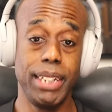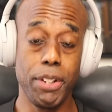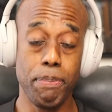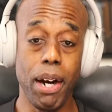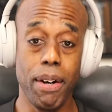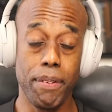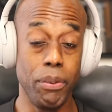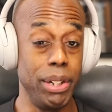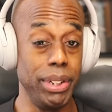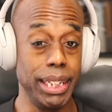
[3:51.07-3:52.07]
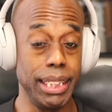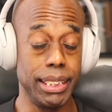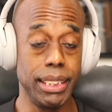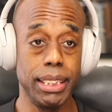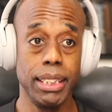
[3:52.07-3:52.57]
that's powerful when it really
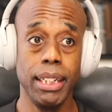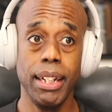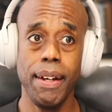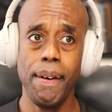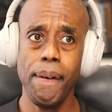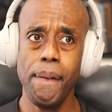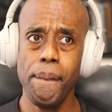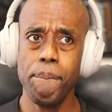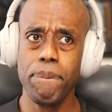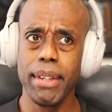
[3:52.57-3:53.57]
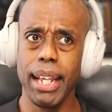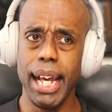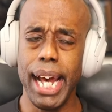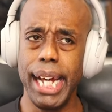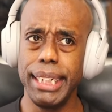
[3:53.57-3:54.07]
isn't.
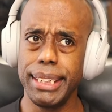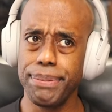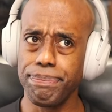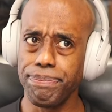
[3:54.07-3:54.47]
And